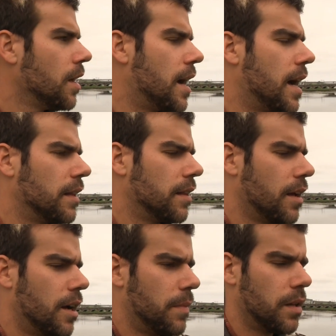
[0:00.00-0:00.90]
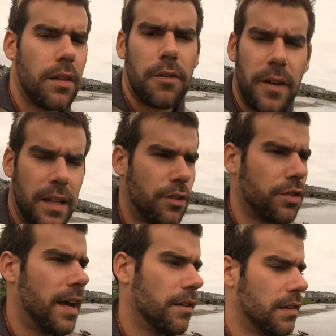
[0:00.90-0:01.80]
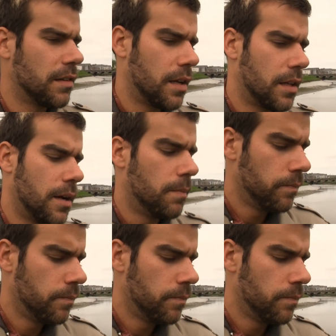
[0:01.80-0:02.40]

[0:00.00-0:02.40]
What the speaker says: and other financial houses. And